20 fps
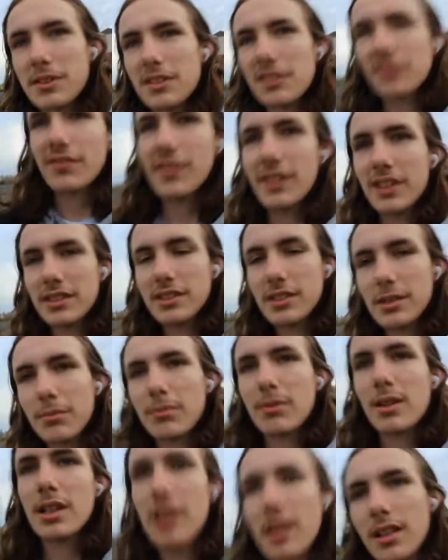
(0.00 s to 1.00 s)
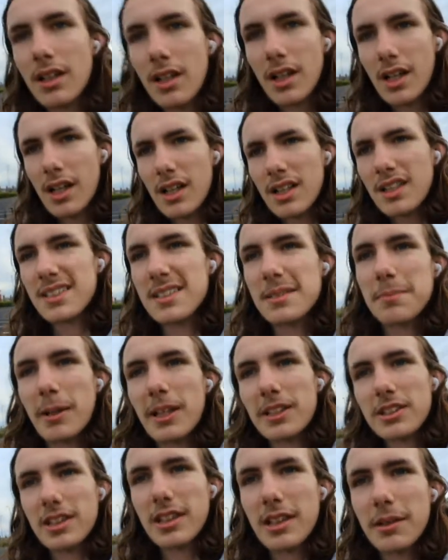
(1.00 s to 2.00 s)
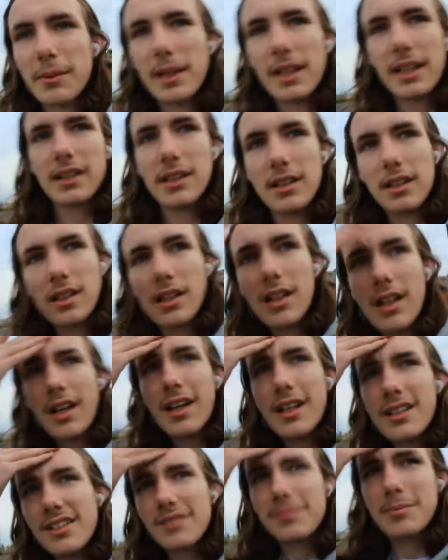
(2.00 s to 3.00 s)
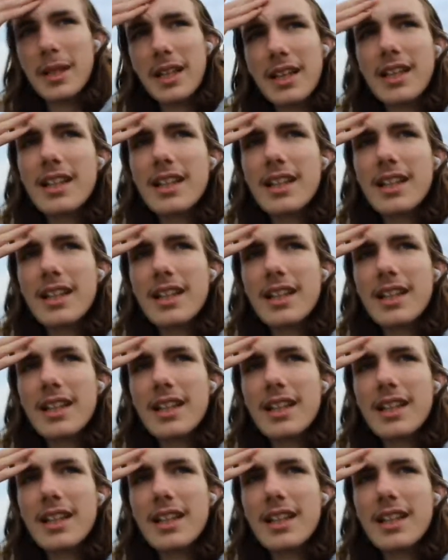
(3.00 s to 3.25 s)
to feel something, especially when you've been